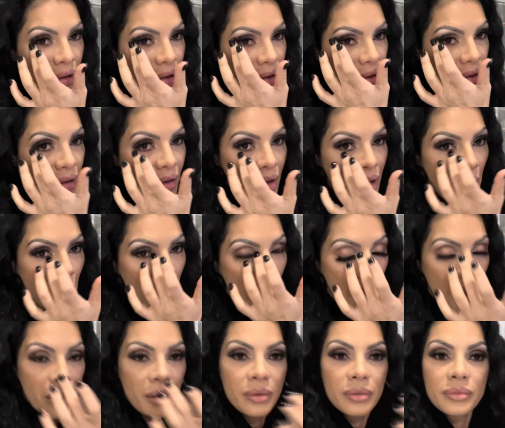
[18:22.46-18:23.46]

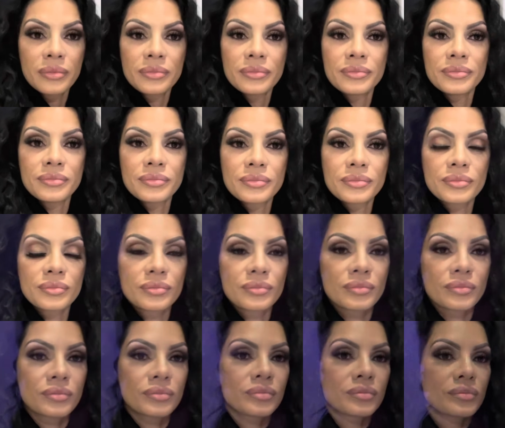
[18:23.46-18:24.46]

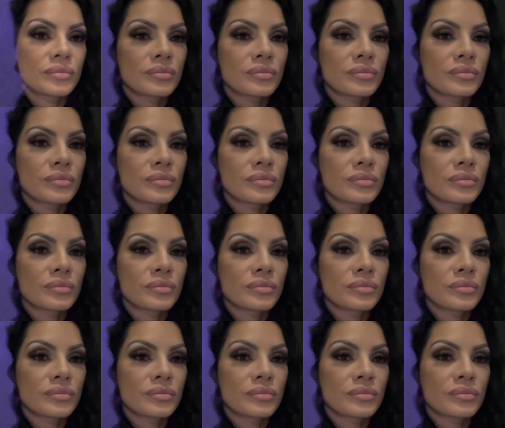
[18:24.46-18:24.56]
(silence)